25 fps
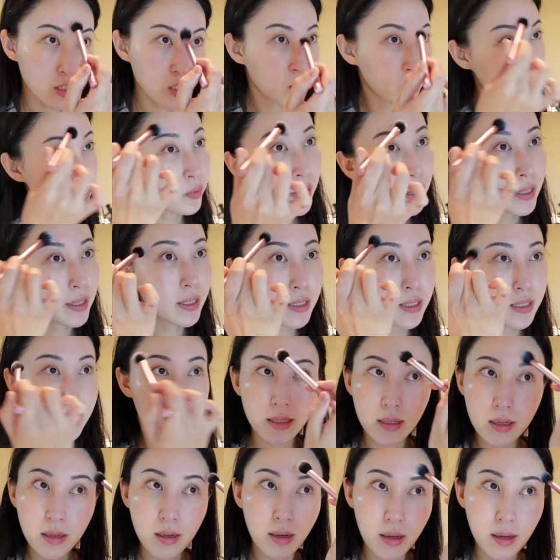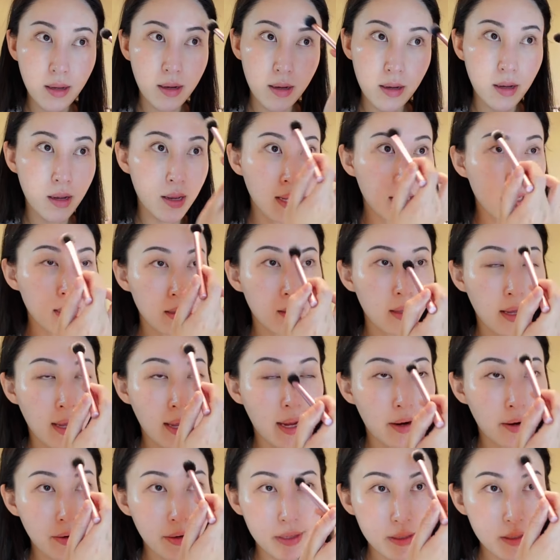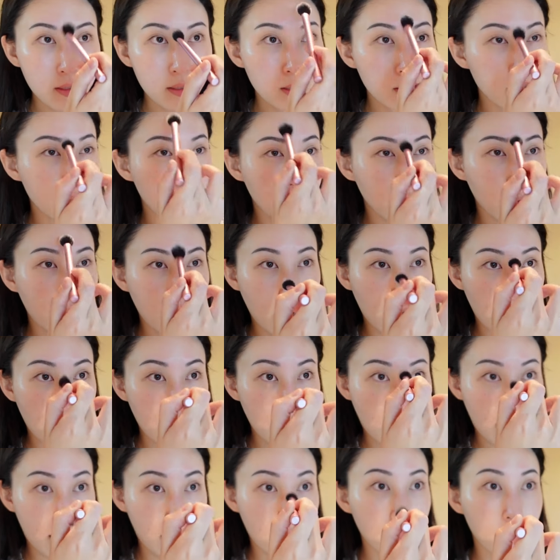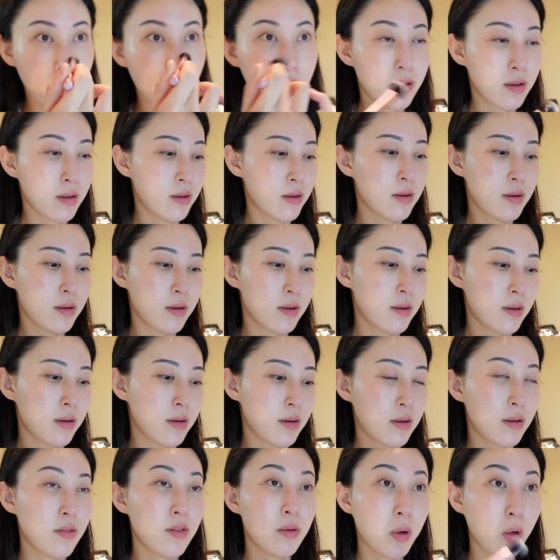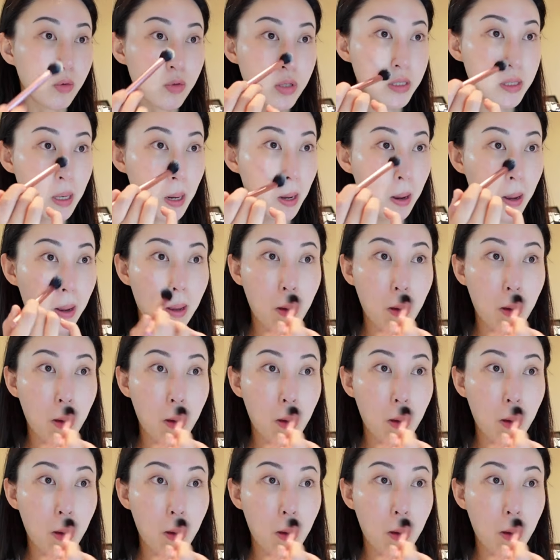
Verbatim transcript: spread it in the areas where I have the most